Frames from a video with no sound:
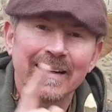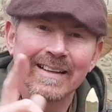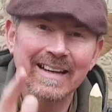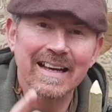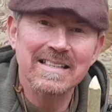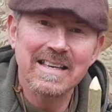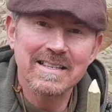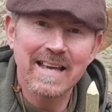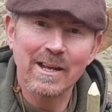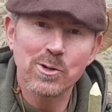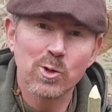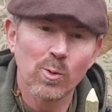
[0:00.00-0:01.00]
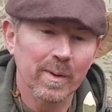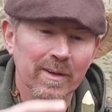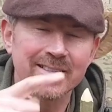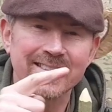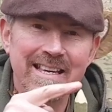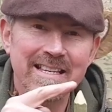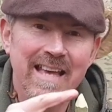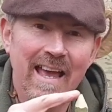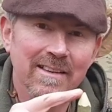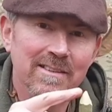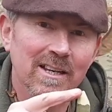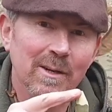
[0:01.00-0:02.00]
And that's intentional because this
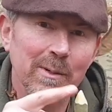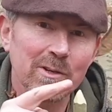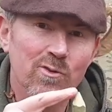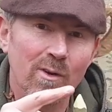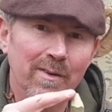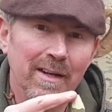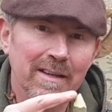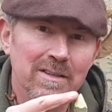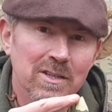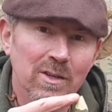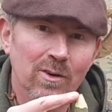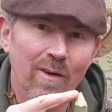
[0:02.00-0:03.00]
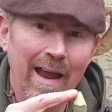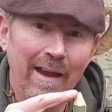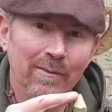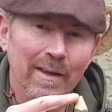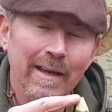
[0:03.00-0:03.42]
end's going to be driven into the ground.